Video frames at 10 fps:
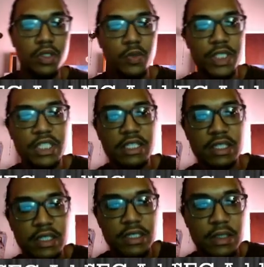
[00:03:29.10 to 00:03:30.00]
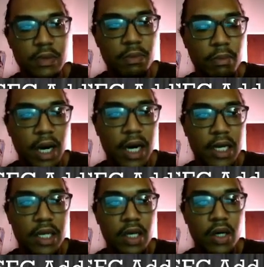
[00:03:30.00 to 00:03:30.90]
So we're just
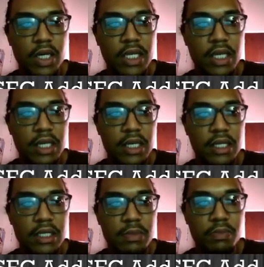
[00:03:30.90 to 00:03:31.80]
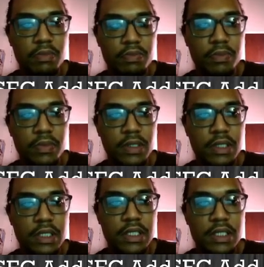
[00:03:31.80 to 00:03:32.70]
marking down the
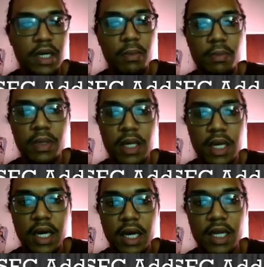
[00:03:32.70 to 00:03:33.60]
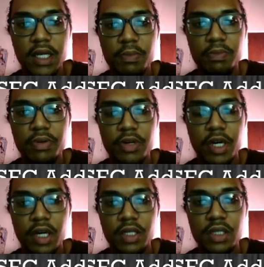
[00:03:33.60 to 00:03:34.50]
sum and the
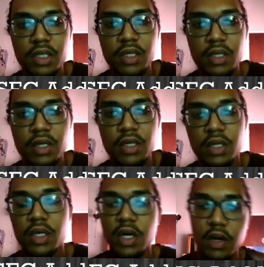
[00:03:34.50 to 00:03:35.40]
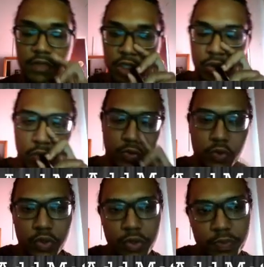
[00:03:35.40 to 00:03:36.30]
product of the two
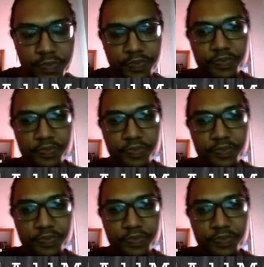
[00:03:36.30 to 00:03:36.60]
roots.